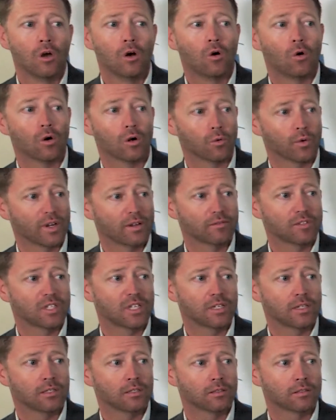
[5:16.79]
or we have
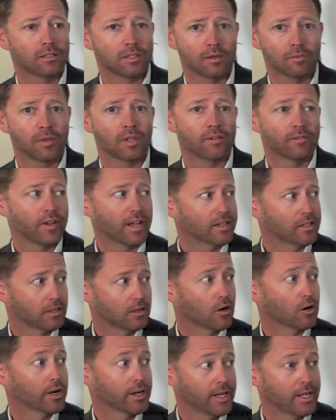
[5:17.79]
seen some that have had to
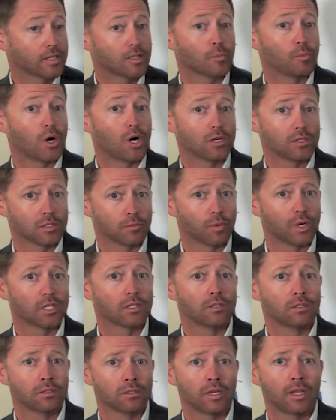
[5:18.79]
already hit the pause
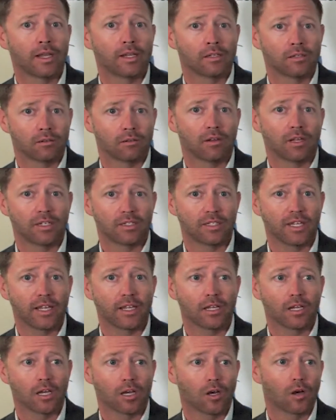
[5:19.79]
button and
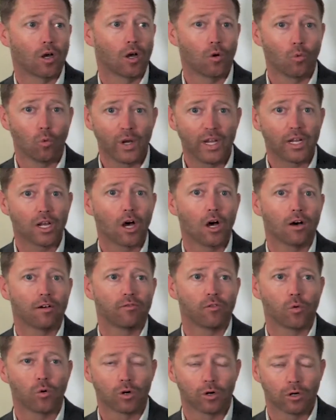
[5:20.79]
take a week
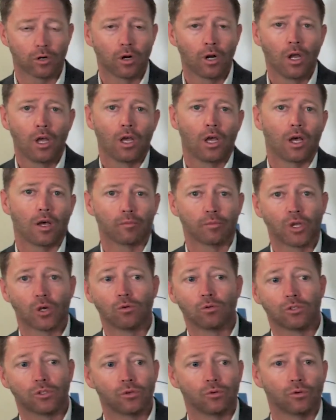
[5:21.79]
off, or go
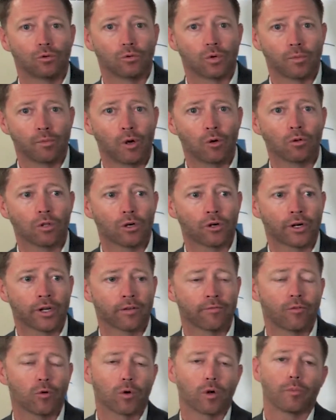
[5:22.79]
to remote
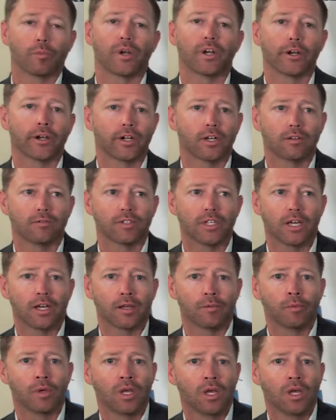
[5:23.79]
learning for a period of time.